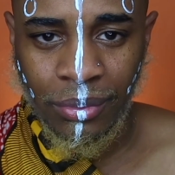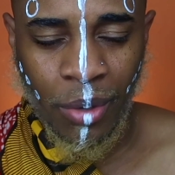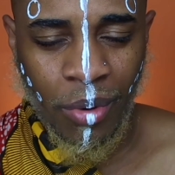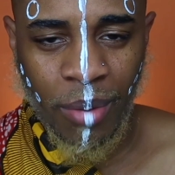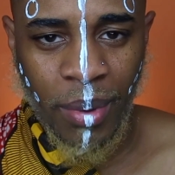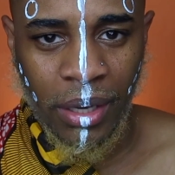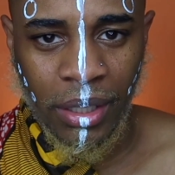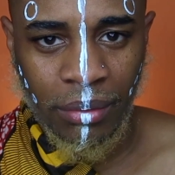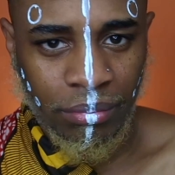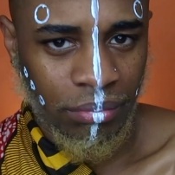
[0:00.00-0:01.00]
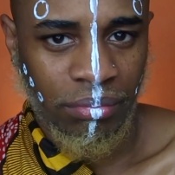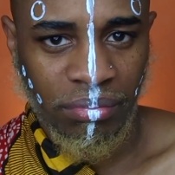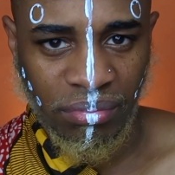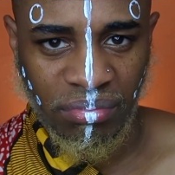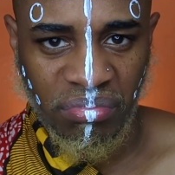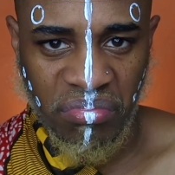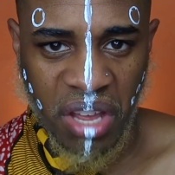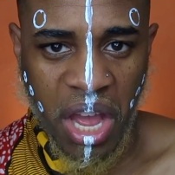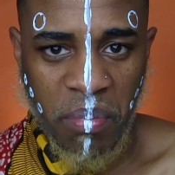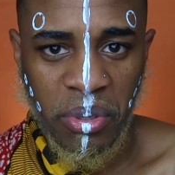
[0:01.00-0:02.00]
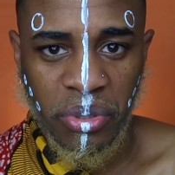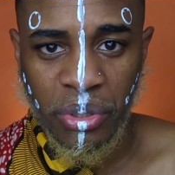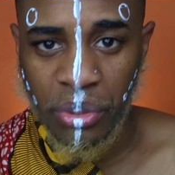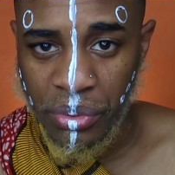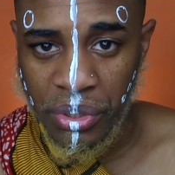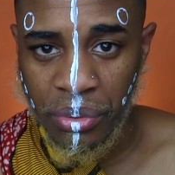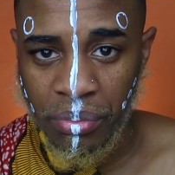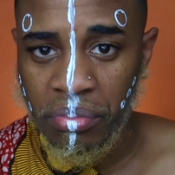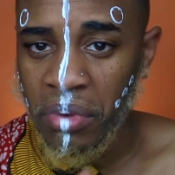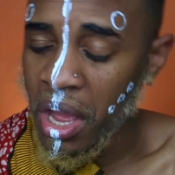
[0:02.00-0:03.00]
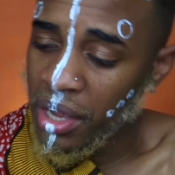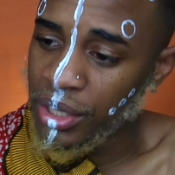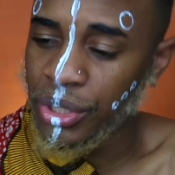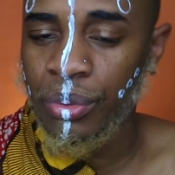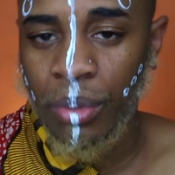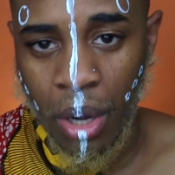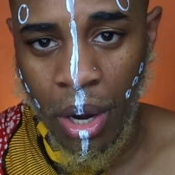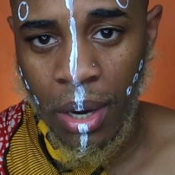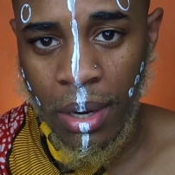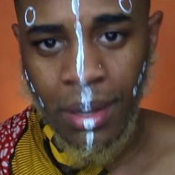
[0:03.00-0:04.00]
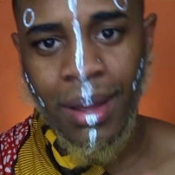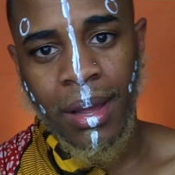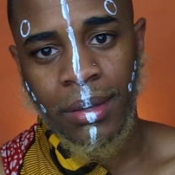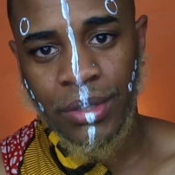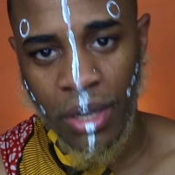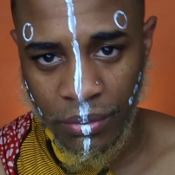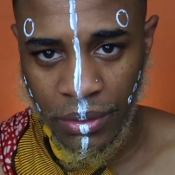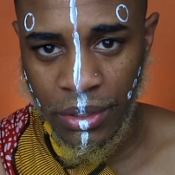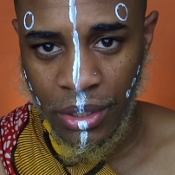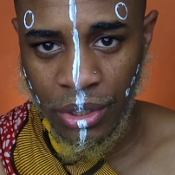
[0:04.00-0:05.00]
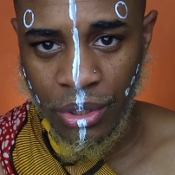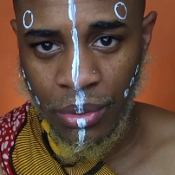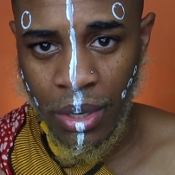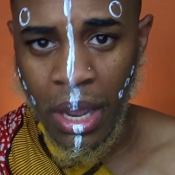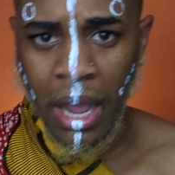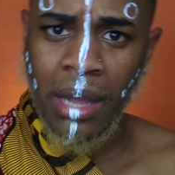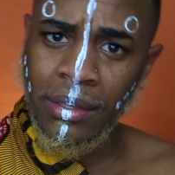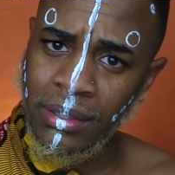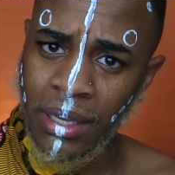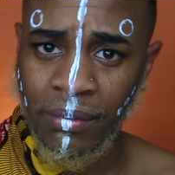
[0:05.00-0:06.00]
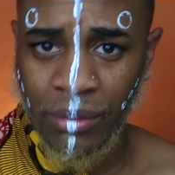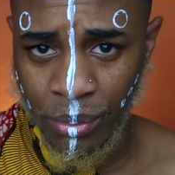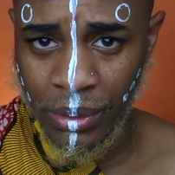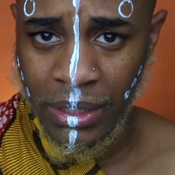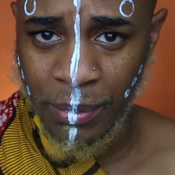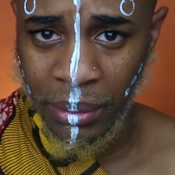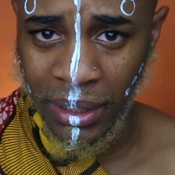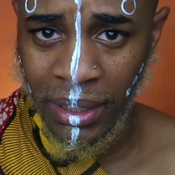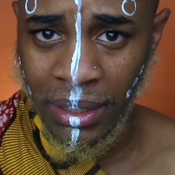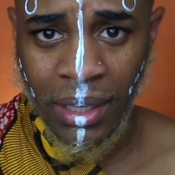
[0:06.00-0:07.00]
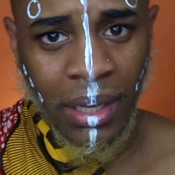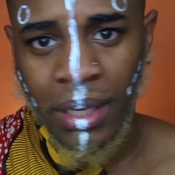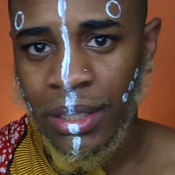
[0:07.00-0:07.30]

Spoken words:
don't worry about it. I'll build you a new suit. I'll get you a car. I'll solve this issue. I'll save you with this plane.